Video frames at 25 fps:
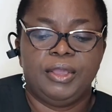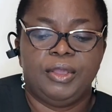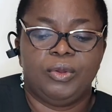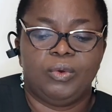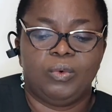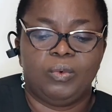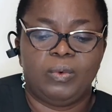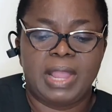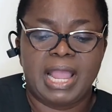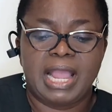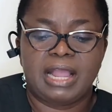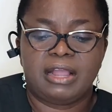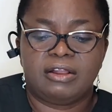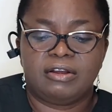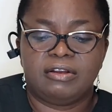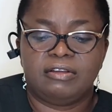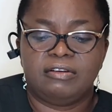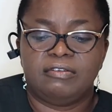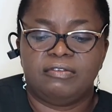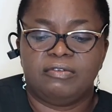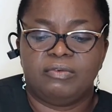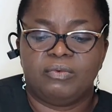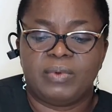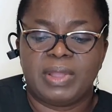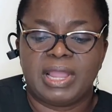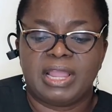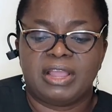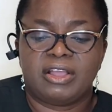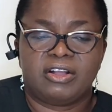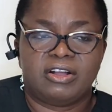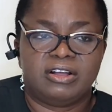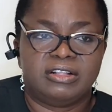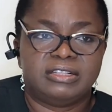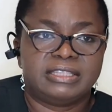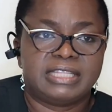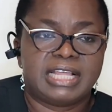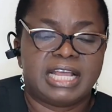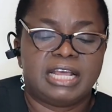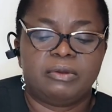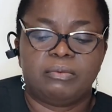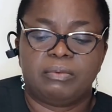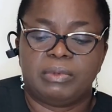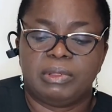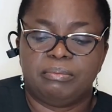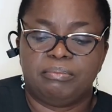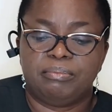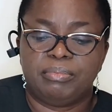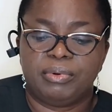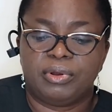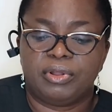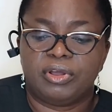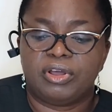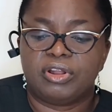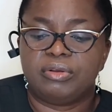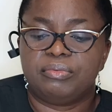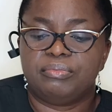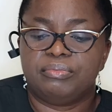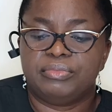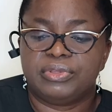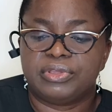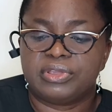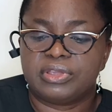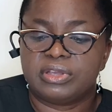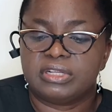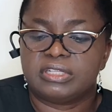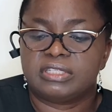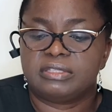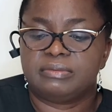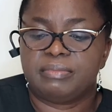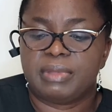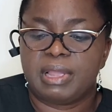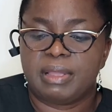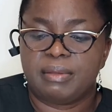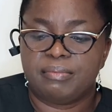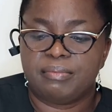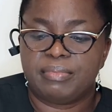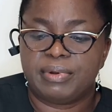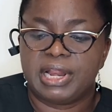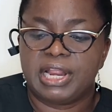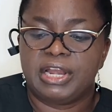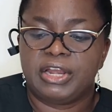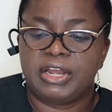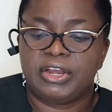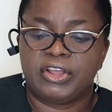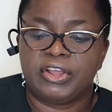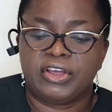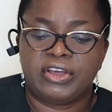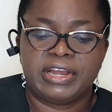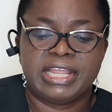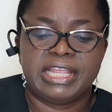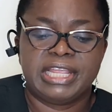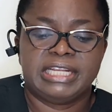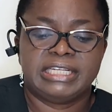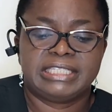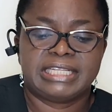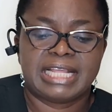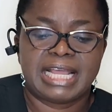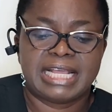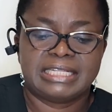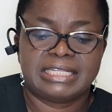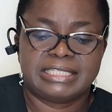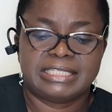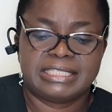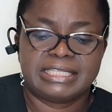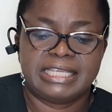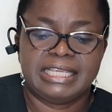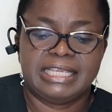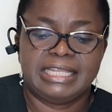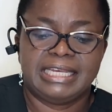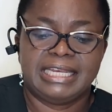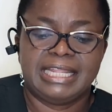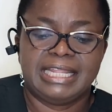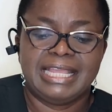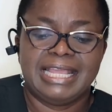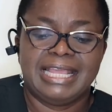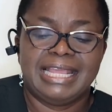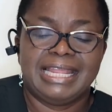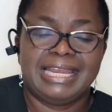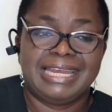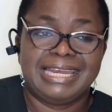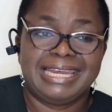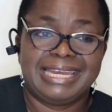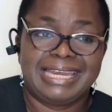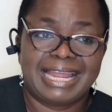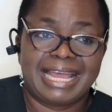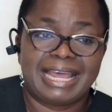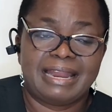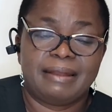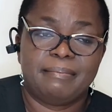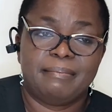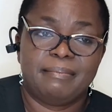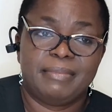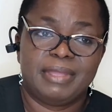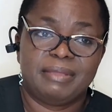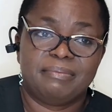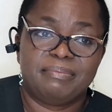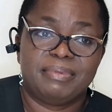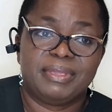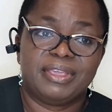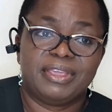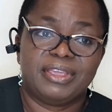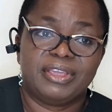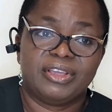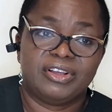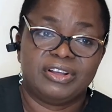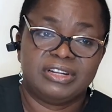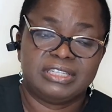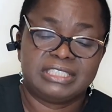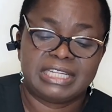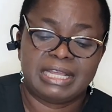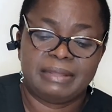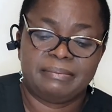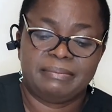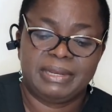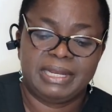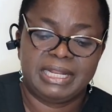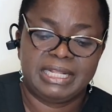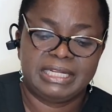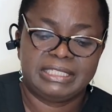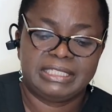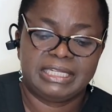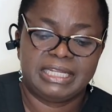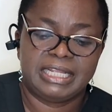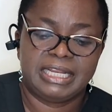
Wear glove when contact with blood, mucous membrane, non-intact skin that may be contaminated.